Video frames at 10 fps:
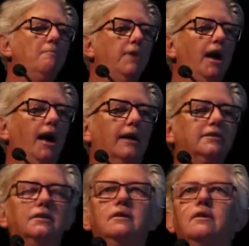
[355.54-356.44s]
But
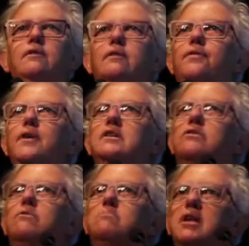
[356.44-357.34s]
the thing
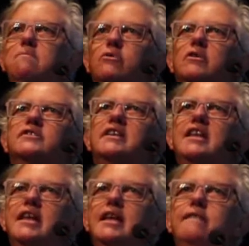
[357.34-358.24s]
to remember is
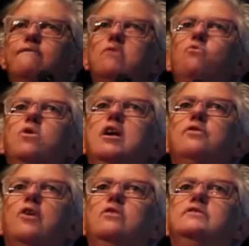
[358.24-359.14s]
even where
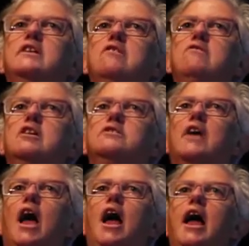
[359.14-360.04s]
those areas
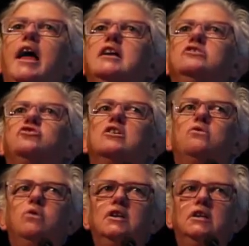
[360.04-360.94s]
are ageing
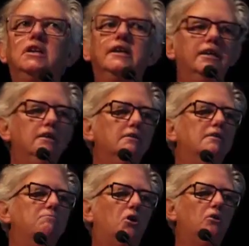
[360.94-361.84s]
quickly,
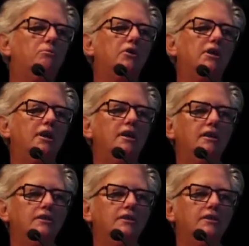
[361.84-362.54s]
Marlborough again